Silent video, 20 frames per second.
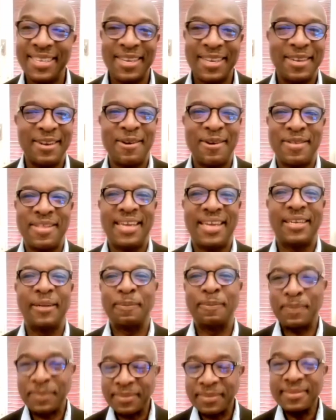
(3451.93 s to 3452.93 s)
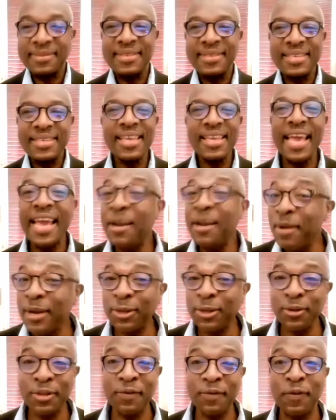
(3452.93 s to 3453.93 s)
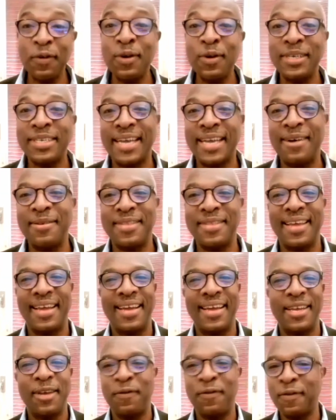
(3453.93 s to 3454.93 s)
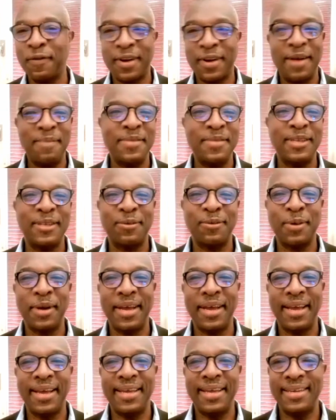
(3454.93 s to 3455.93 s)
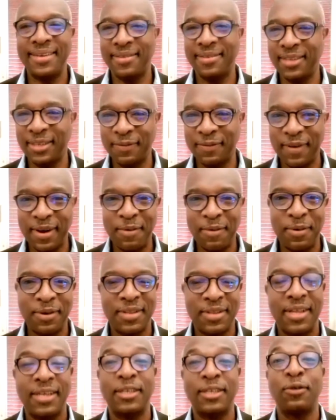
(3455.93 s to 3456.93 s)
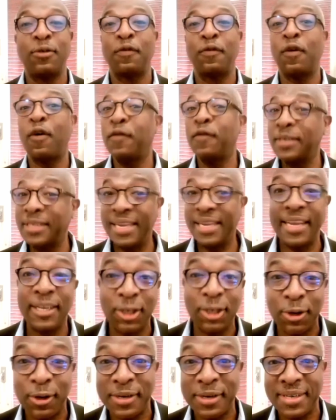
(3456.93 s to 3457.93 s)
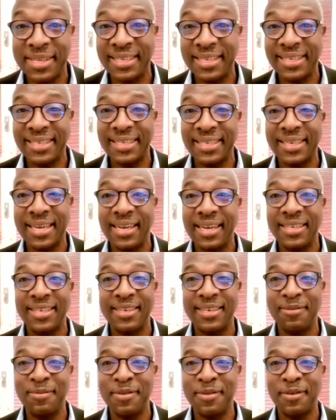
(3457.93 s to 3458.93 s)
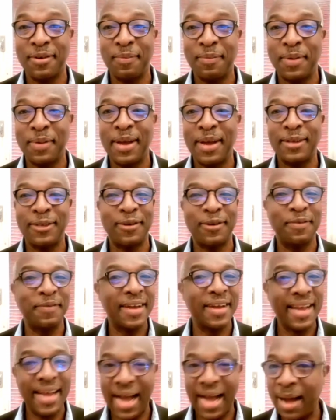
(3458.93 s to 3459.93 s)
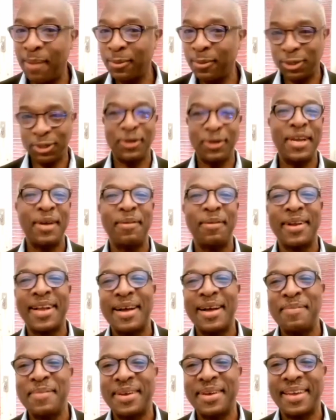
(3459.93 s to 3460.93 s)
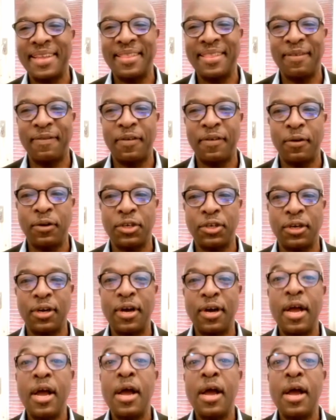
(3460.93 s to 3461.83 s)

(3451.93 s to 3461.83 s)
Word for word: You know that Anyway, to the viewers out there, if you've come this way, this far with us, you've obviously enjoyed this discussion with Rob Hersov. I'm sure he will come back in the future.